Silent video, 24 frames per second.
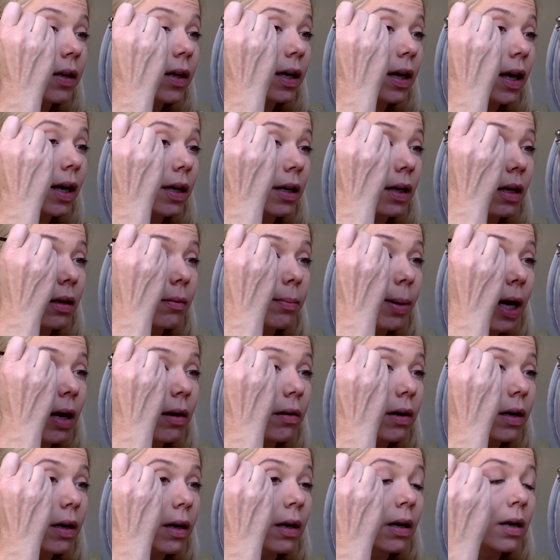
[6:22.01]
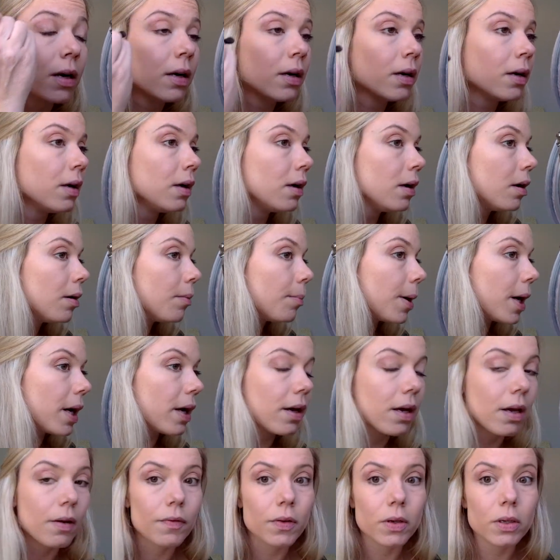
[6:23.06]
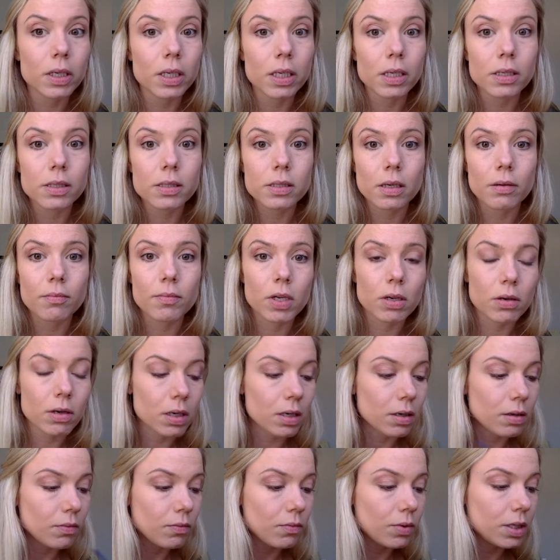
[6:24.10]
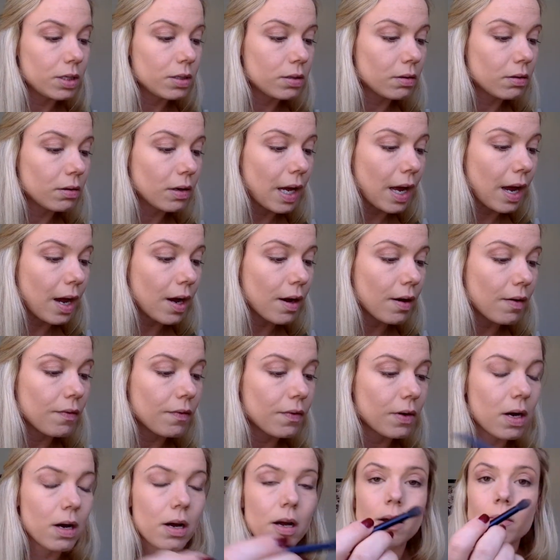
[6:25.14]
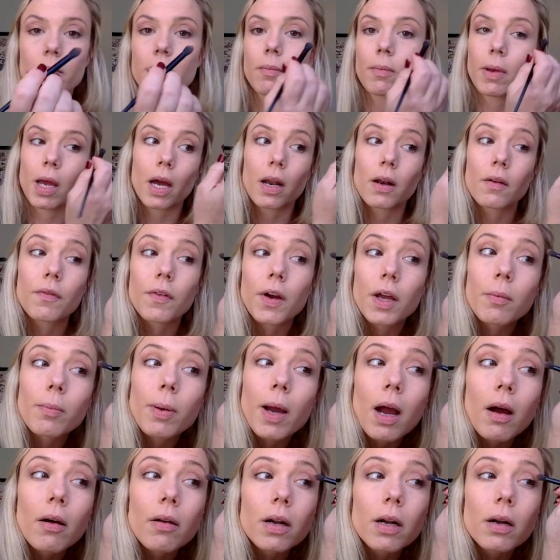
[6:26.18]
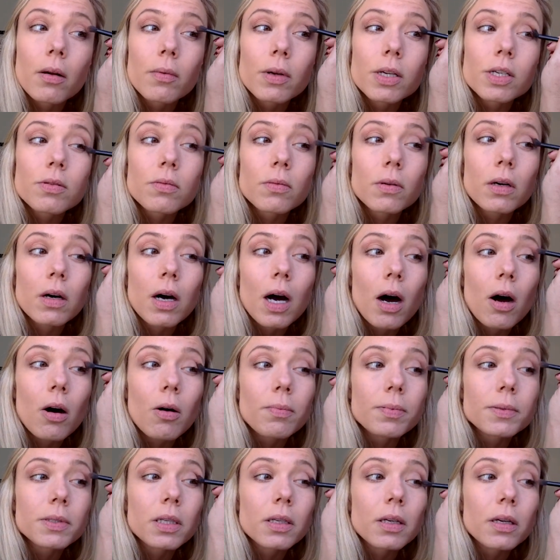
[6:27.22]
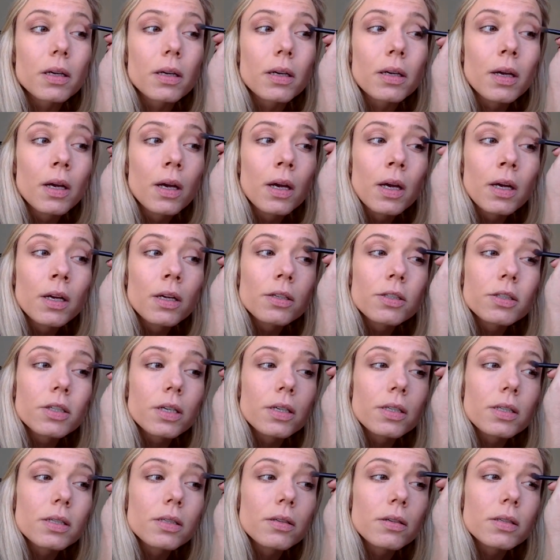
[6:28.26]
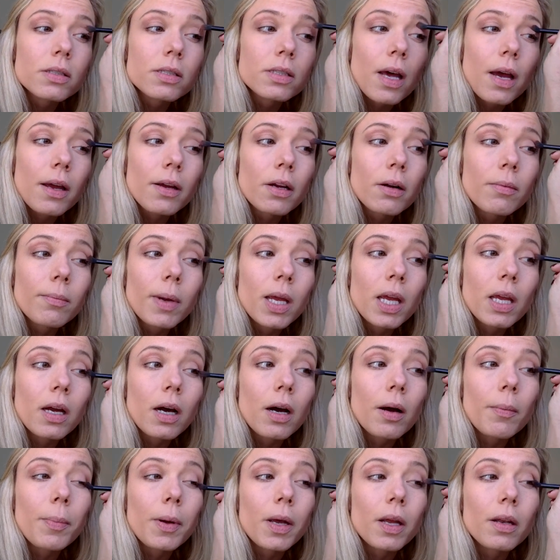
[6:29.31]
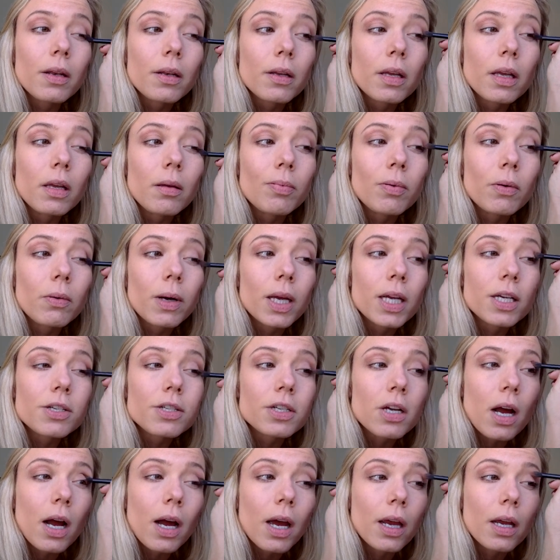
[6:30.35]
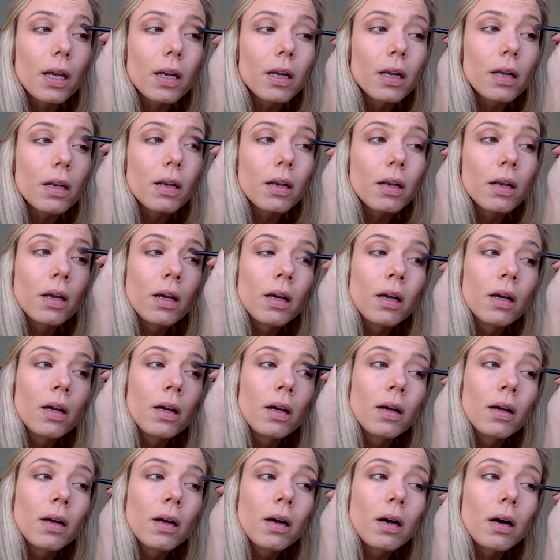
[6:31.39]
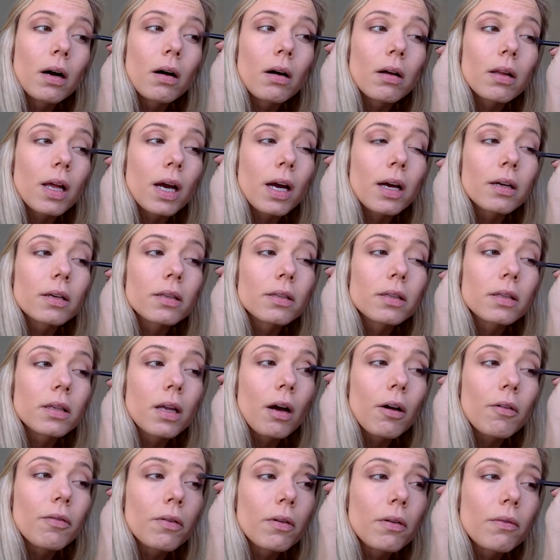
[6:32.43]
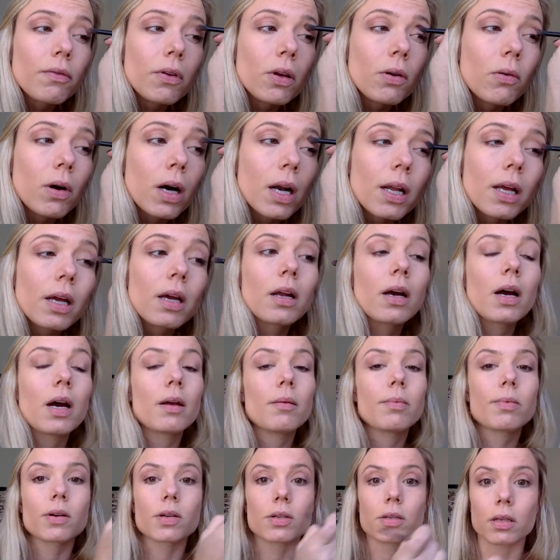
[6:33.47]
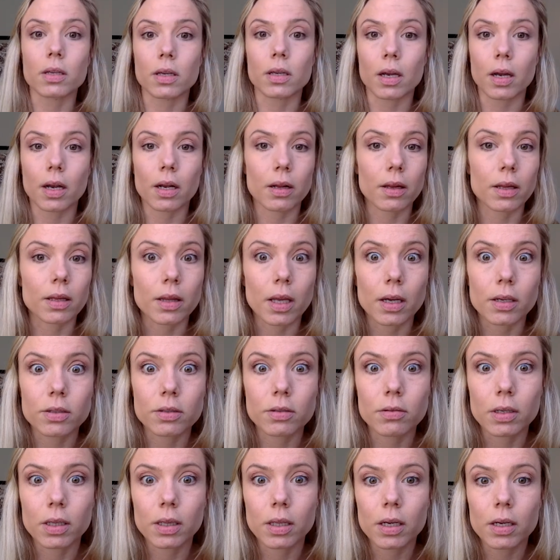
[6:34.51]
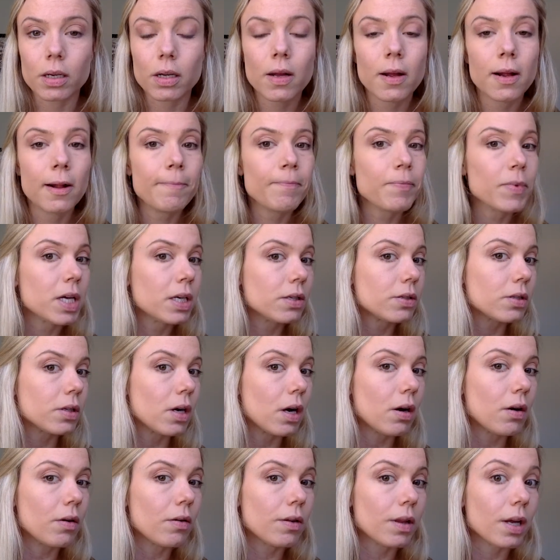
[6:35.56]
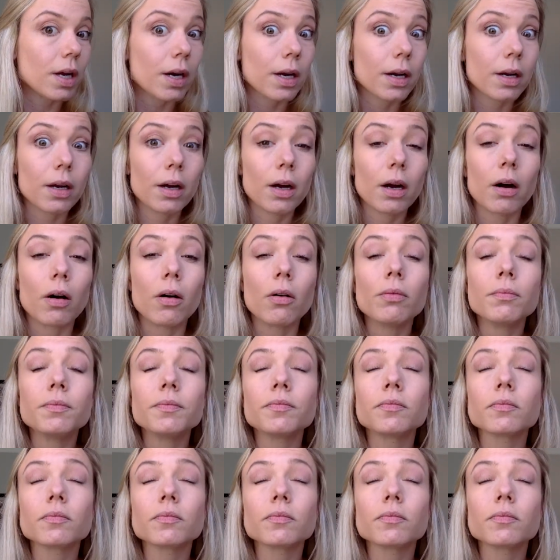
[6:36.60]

like I need powder. But if you needed some, you could. We do have a mattify powder, which will help to just set your makeup and keep away shine and all that good stuff if you want it. I personally kind of like that dewy look. So there you go.